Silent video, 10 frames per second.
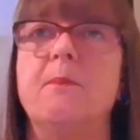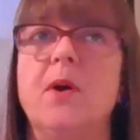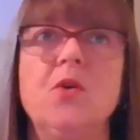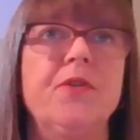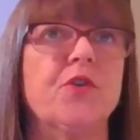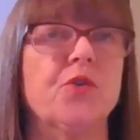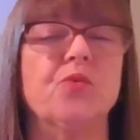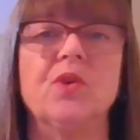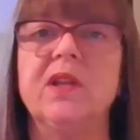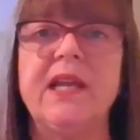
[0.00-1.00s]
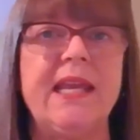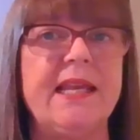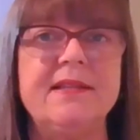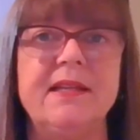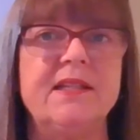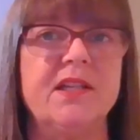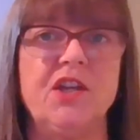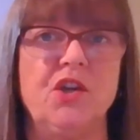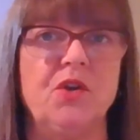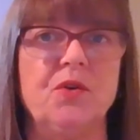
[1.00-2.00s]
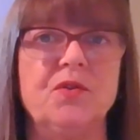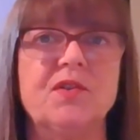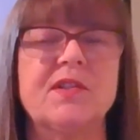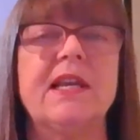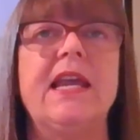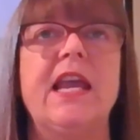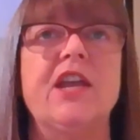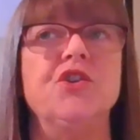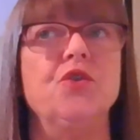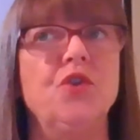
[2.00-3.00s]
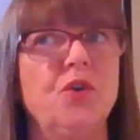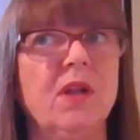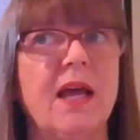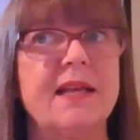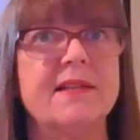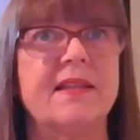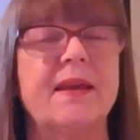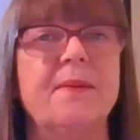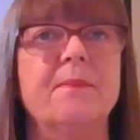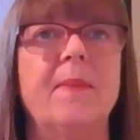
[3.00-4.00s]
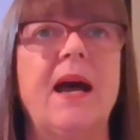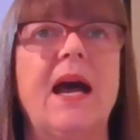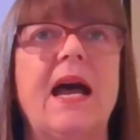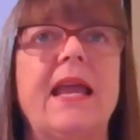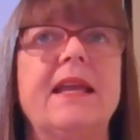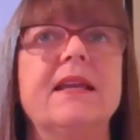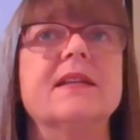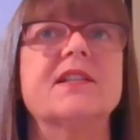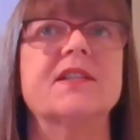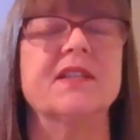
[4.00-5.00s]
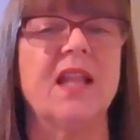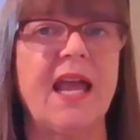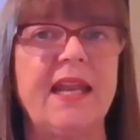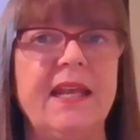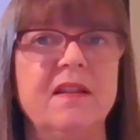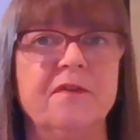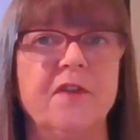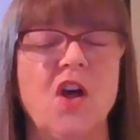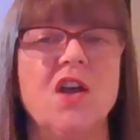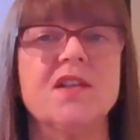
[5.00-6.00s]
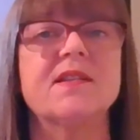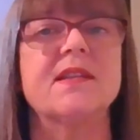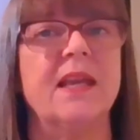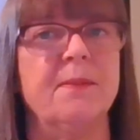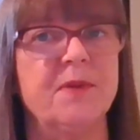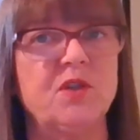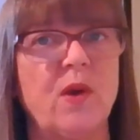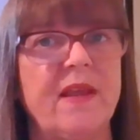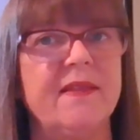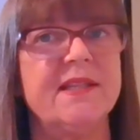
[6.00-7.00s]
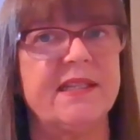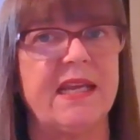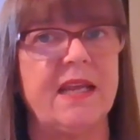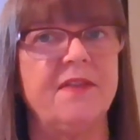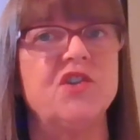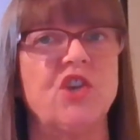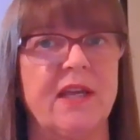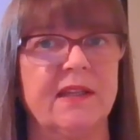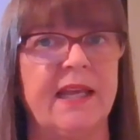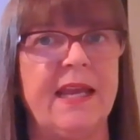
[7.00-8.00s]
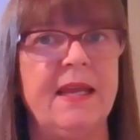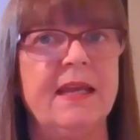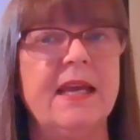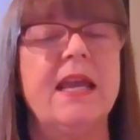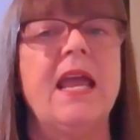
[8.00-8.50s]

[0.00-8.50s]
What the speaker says: Both are really easy to use, and you utilize them by sliding the floss in between the teeth gently